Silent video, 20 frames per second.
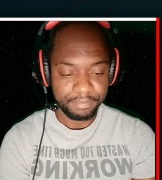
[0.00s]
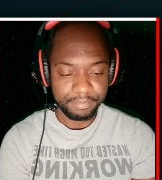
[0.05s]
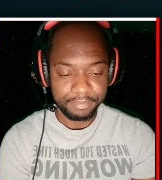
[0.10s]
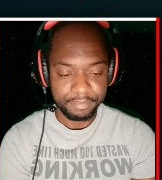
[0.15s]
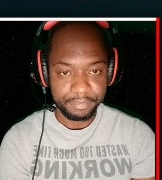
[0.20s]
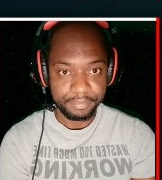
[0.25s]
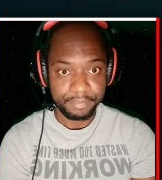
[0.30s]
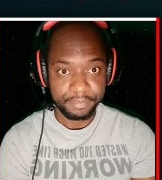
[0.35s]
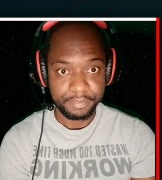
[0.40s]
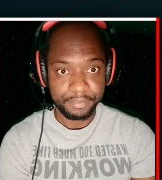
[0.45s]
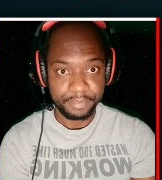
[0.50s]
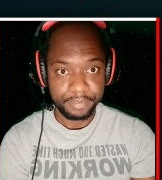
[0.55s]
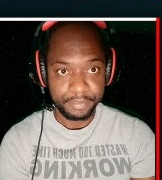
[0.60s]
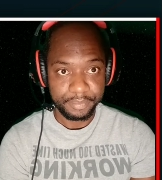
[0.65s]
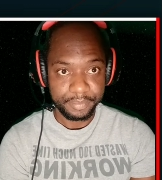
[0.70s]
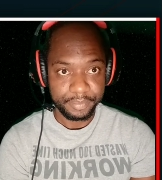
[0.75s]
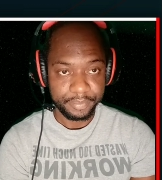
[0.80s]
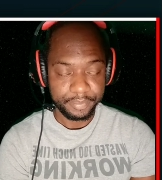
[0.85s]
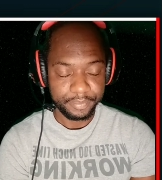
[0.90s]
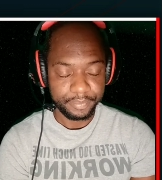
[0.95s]

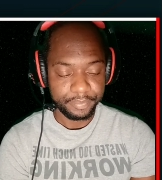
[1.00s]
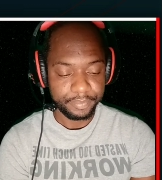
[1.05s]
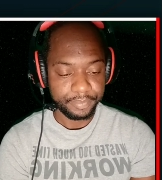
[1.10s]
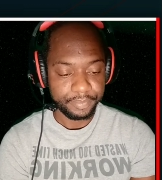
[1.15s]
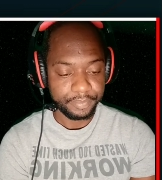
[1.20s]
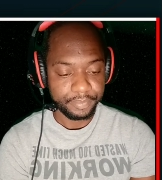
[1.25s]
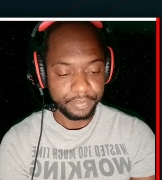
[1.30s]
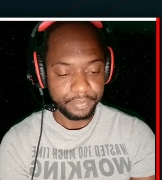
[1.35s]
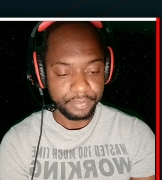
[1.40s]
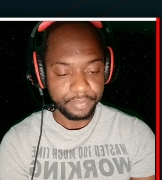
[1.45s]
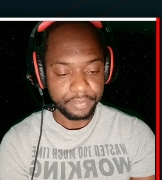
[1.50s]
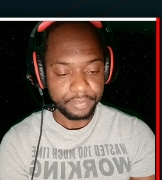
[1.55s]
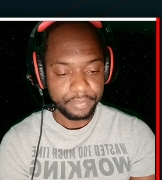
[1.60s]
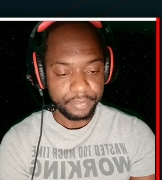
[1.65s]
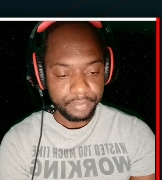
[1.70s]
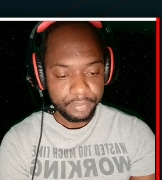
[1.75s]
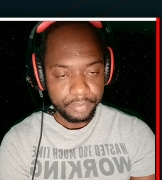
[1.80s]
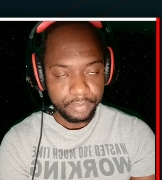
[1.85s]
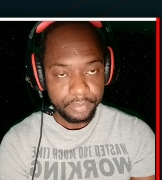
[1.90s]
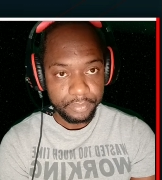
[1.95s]

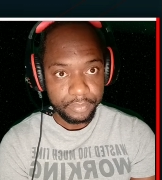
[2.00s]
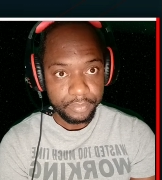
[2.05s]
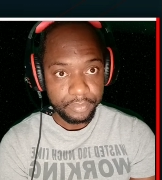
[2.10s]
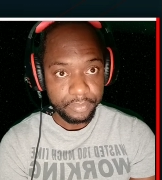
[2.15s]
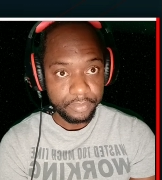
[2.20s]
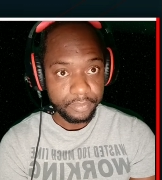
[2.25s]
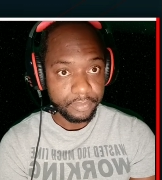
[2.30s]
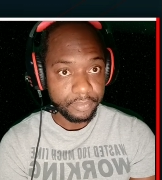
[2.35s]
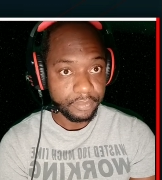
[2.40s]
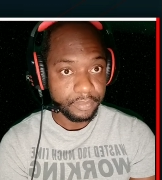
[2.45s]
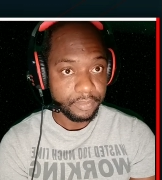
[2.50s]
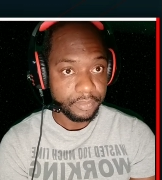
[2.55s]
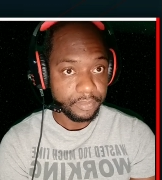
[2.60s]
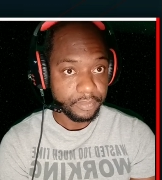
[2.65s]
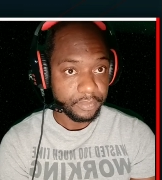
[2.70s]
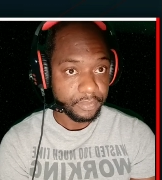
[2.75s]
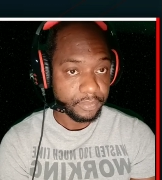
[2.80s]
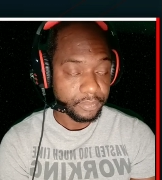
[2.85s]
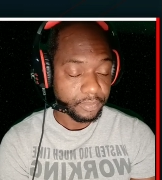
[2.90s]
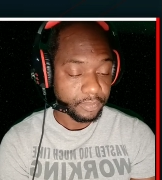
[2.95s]

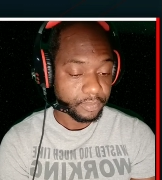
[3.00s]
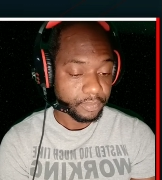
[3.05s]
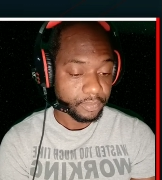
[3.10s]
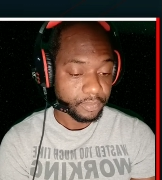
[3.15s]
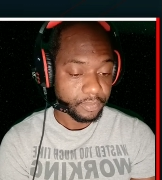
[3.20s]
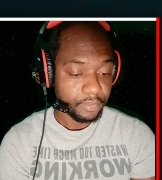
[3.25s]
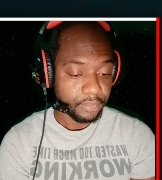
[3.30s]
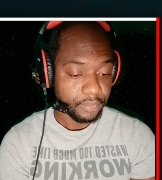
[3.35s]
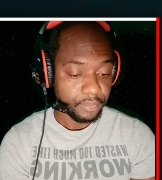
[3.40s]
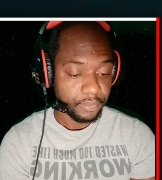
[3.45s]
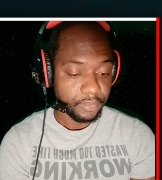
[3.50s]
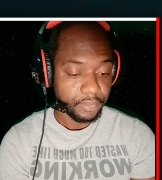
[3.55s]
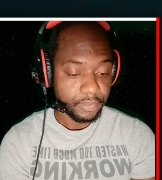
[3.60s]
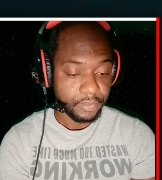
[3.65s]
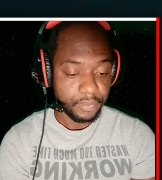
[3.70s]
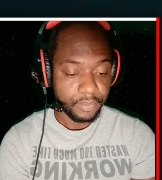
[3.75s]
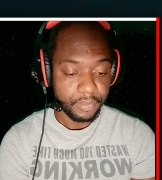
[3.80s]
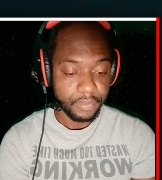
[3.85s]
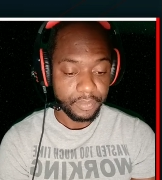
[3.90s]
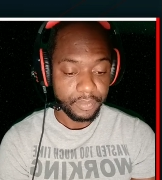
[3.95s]

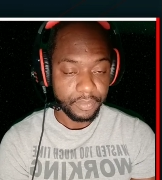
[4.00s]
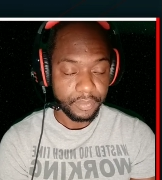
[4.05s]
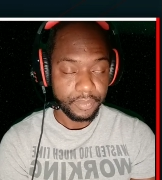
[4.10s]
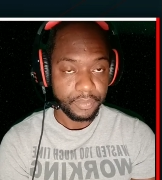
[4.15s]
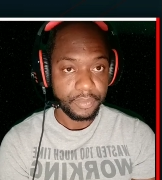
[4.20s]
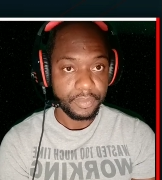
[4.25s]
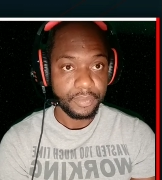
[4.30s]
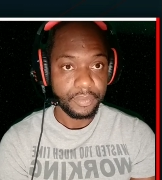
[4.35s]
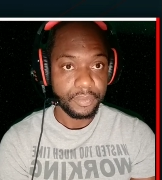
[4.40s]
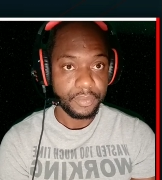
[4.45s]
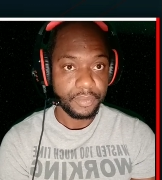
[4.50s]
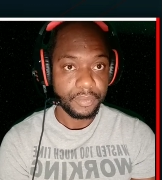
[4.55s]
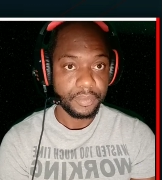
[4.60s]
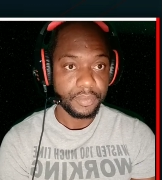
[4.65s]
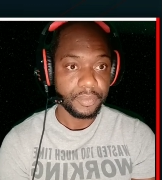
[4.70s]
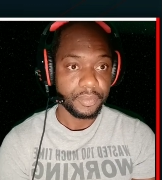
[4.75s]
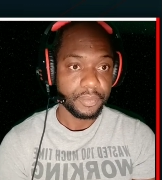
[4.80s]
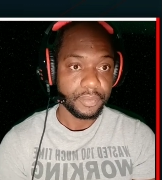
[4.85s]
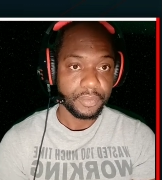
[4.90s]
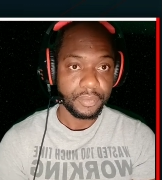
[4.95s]

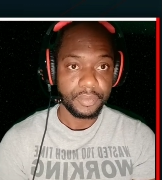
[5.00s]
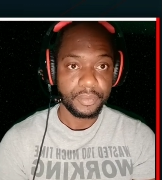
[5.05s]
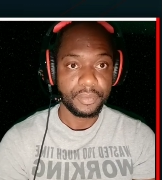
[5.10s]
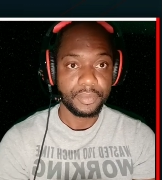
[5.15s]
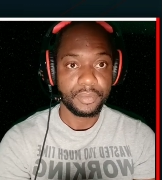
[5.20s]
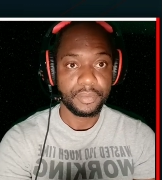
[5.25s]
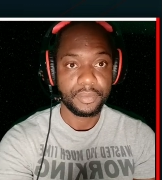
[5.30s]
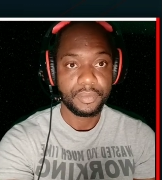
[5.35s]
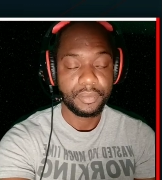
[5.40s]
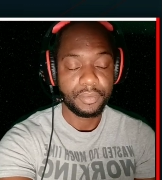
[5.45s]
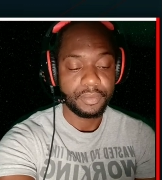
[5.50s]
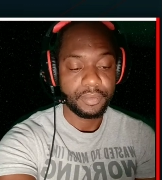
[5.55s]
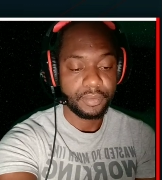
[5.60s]
Nobody speaks.